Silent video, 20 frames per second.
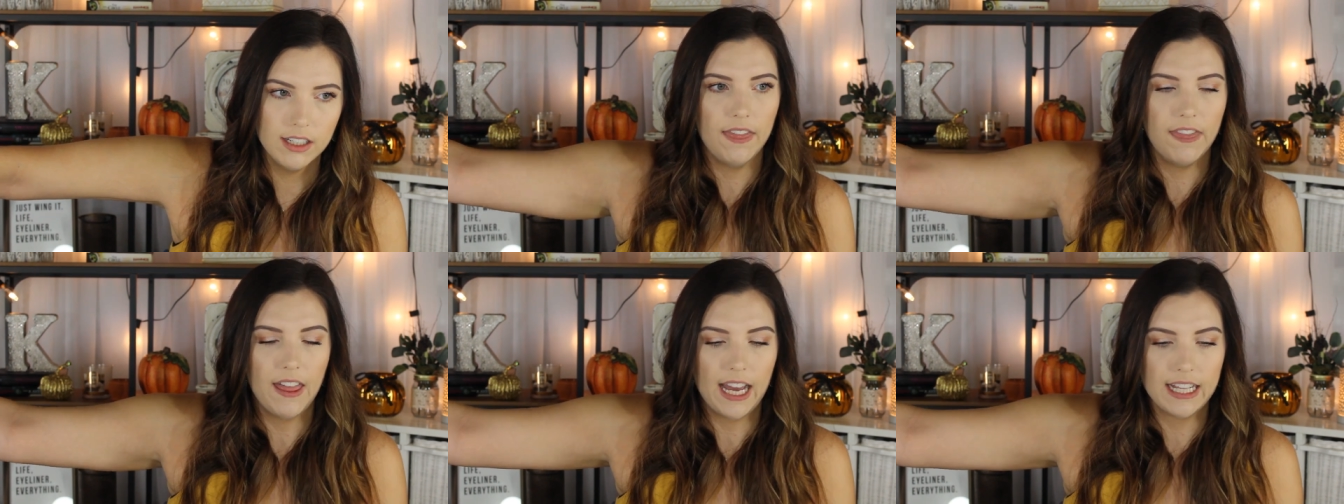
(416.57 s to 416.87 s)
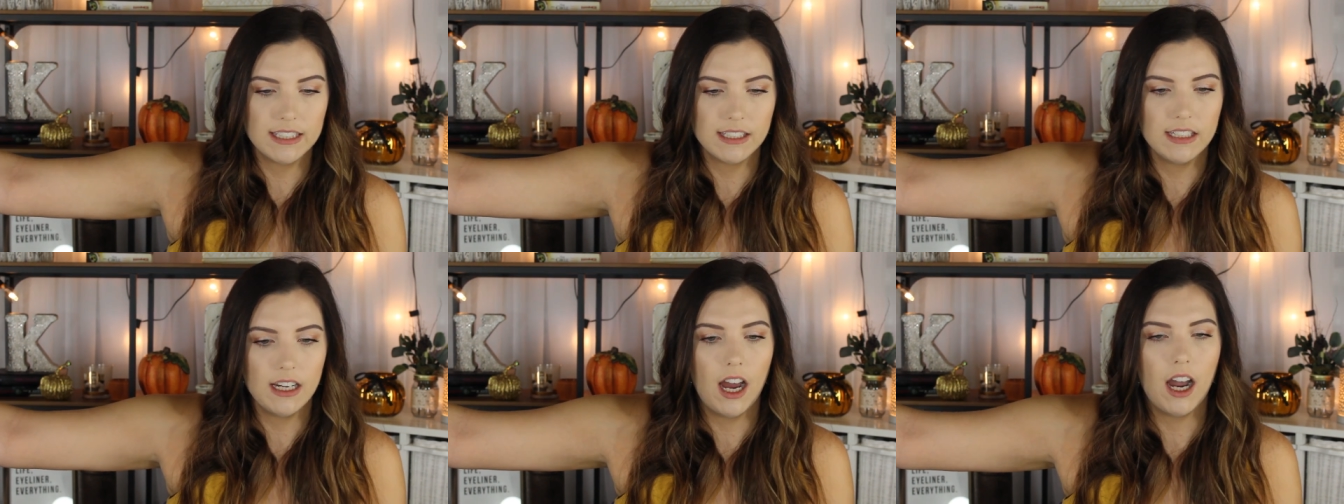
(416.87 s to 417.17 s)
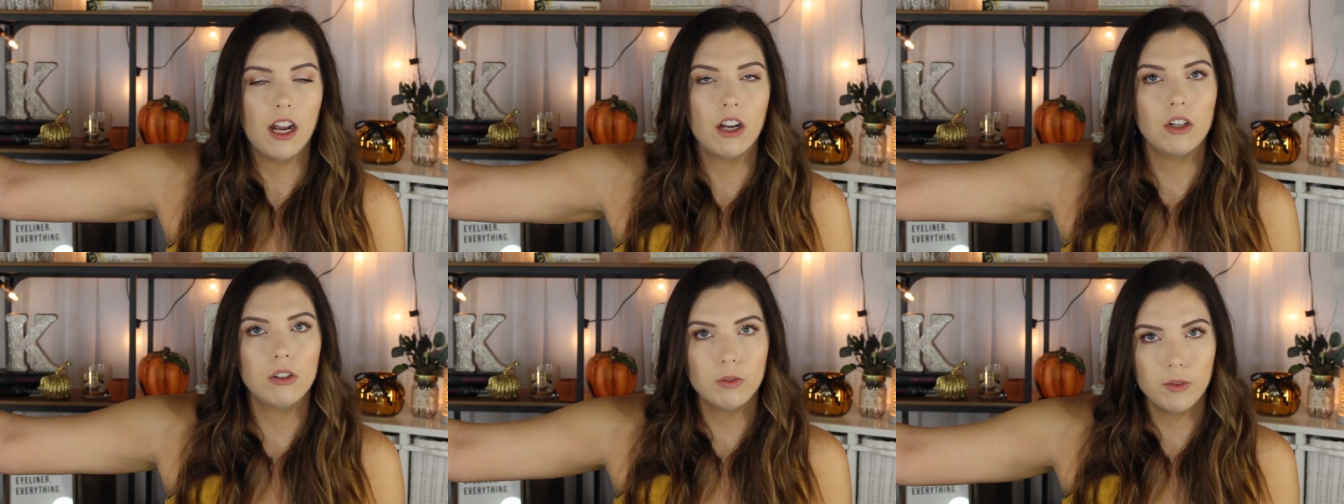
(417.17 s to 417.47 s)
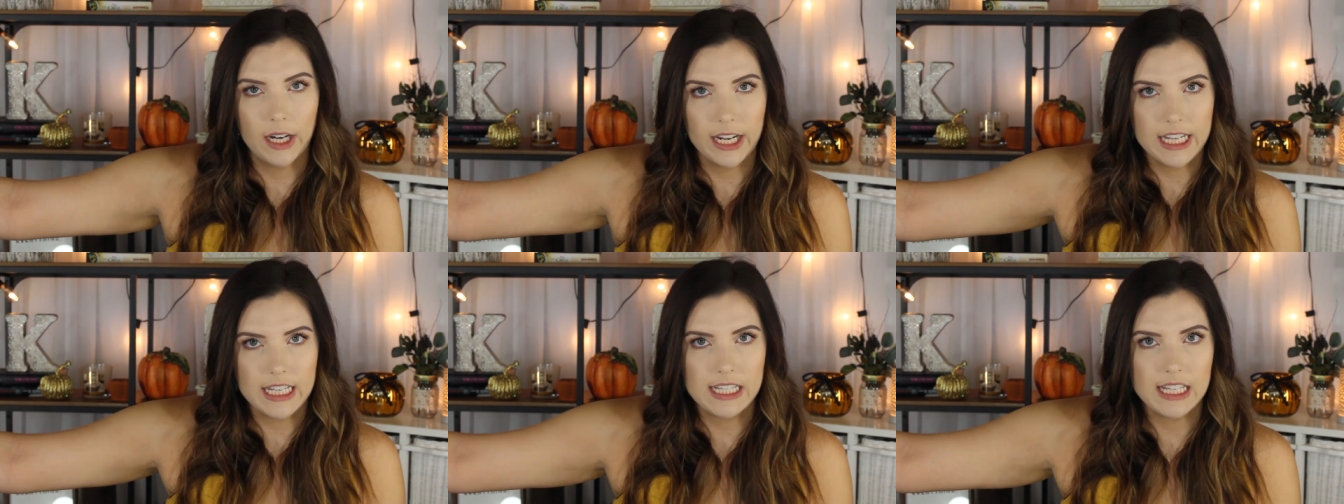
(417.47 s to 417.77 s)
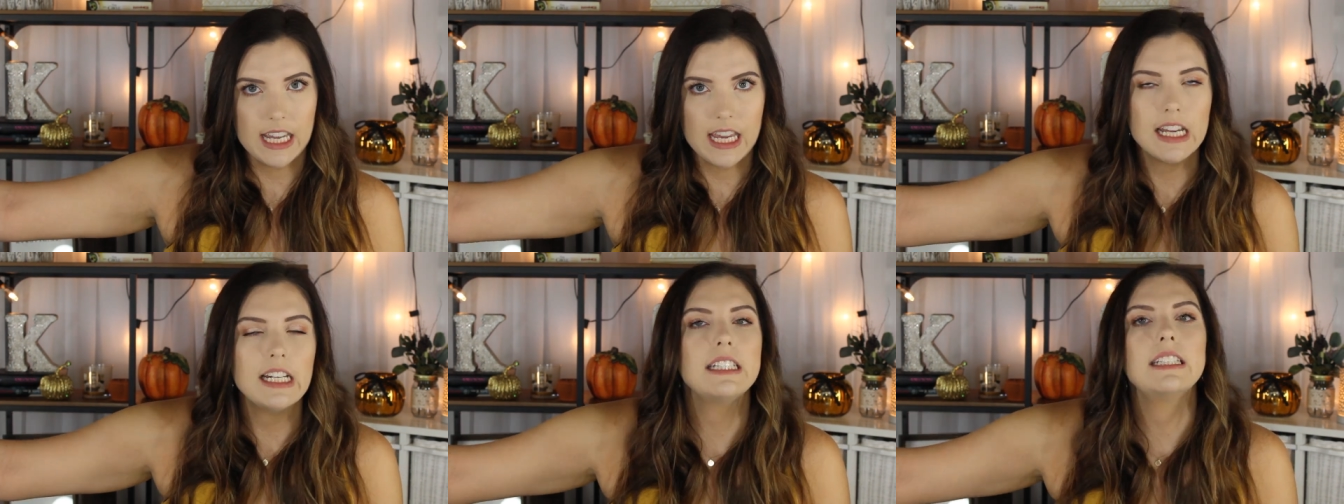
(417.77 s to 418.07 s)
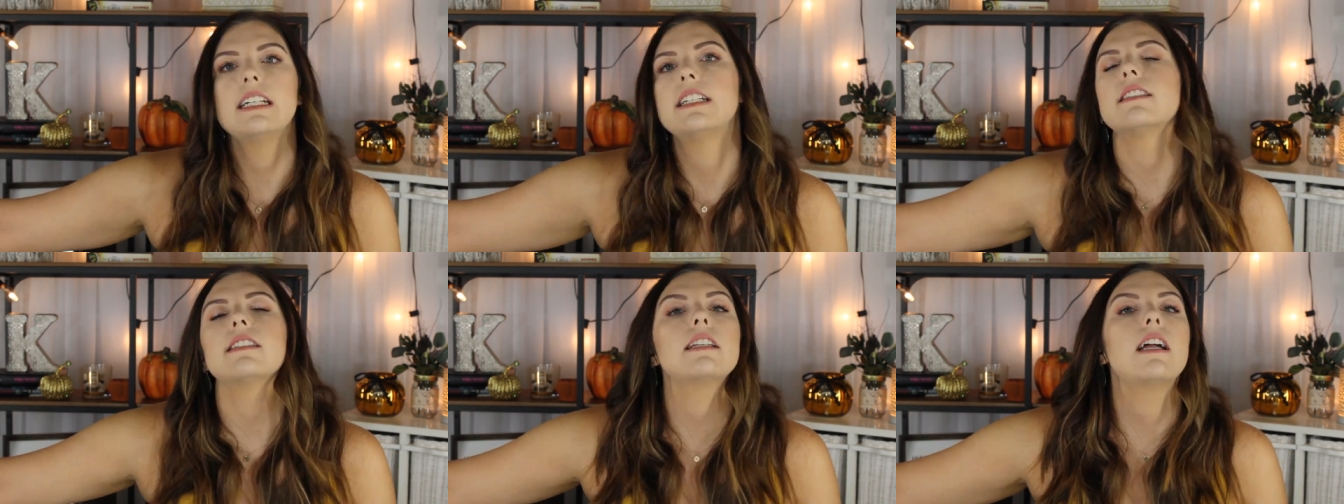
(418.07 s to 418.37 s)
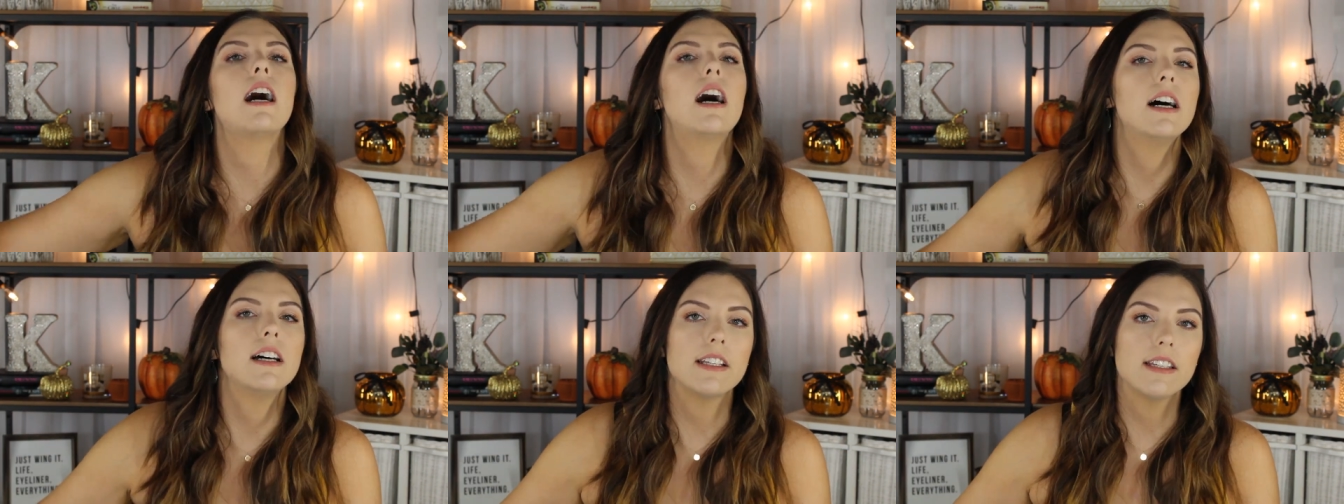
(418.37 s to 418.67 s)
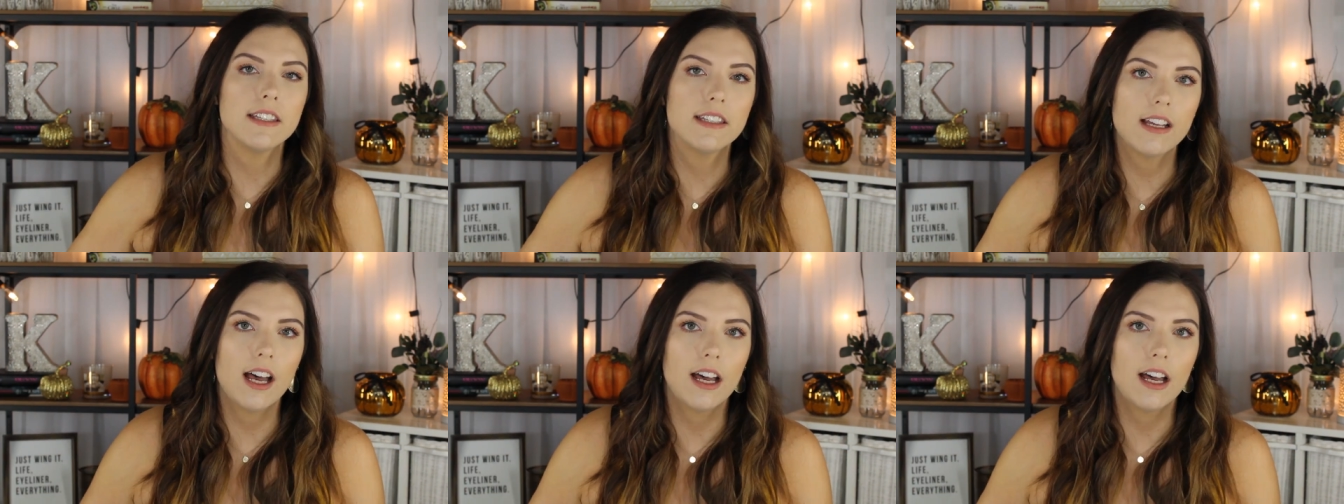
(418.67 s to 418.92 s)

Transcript: that's not crazy and that's not a